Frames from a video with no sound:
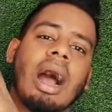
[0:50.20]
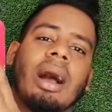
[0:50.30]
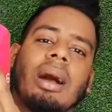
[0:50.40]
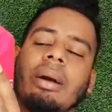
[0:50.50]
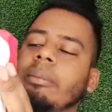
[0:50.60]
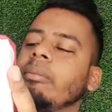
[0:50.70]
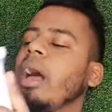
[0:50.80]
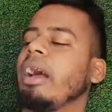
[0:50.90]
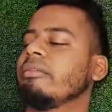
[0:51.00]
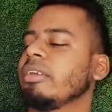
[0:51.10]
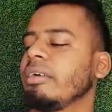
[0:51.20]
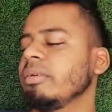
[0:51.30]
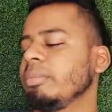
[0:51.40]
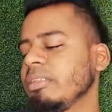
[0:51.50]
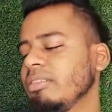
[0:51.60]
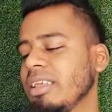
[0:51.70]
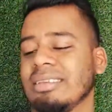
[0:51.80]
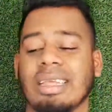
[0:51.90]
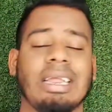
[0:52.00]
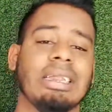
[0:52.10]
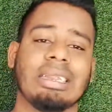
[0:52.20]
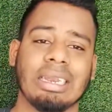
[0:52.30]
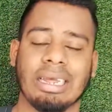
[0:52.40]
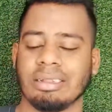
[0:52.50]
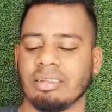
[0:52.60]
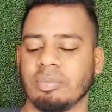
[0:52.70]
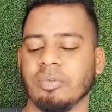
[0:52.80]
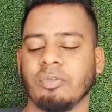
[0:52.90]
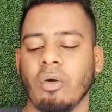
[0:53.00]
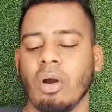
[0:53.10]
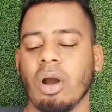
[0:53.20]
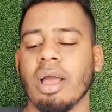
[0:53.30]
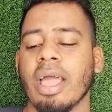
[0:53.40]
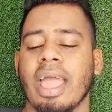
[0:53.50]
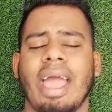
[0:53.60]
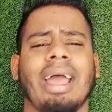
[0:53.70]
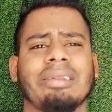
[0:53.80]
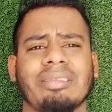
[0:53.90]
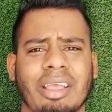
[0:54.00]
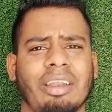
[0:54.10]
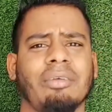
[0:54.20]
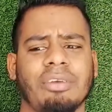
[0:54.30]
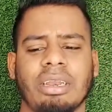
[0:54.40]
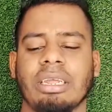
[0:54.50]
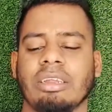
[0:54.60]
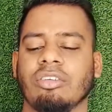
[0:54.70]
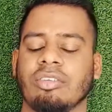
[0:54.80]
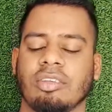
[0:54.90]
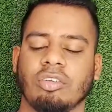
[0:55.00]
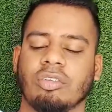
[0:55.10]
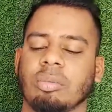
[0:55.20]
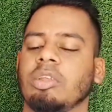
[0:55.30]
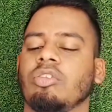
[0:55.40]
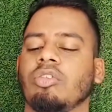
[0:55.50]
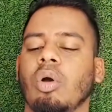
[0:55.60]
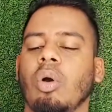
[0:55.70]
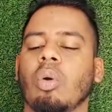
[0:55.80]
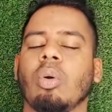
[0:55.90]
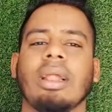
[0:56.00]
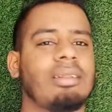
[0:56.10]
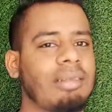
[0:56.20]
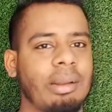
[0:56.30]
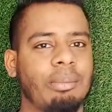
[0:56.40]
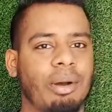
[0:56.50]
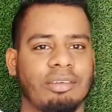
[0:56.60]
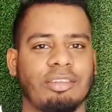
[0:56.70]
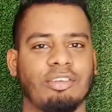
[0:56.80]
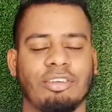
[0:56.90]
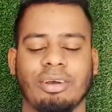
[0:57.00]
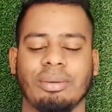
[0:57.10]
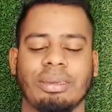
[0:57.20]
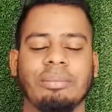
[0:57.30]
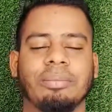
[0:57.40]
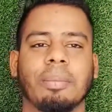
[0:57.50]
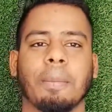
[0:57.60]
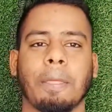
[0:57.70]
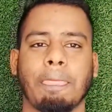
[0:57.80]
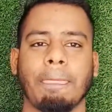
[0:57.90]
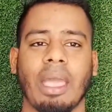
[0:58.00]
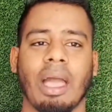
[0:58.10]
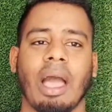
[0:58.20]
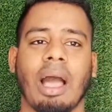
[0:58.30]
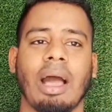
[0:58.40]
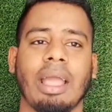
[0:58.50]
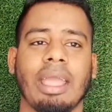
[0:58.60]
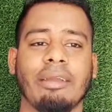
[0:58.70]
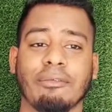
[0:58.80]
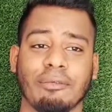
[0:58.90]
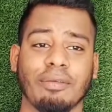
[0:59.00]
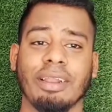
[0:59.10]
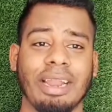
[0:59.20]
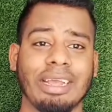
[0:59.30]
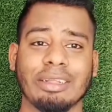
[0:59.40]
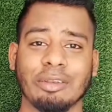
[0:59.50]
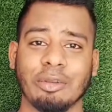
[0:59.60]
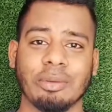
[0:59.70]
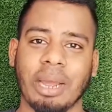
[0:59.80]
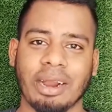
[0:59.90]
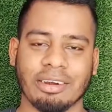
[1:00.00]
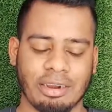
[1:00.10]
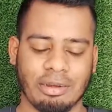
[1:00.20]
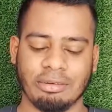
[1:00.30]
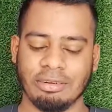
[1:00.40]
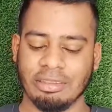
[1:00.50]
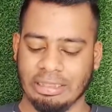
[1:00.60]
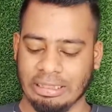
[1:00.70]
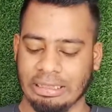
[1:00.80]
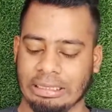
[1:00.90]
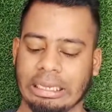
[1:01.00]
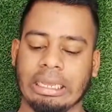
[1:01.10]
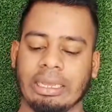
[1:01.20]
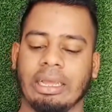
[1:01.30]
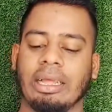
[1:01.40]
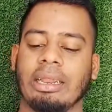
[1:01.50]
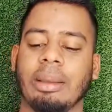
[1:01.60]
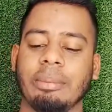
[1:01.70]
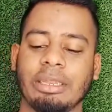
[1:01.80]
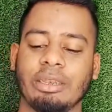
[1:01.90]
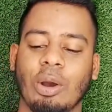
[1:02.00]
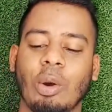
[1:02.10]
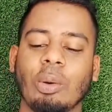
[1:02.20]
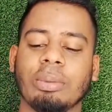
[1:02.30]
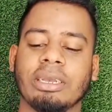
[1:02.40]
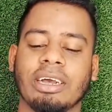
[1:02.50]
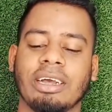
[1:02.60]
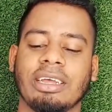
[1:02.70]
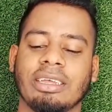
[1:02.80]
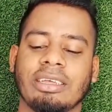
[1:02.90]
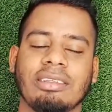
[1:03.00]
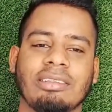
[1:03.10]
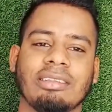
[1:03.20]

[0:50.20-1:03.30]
I've never been sent anything like this before, and it's kind of really interesting to me. So let's unbox it, shall we? If you like the new background, let me know, because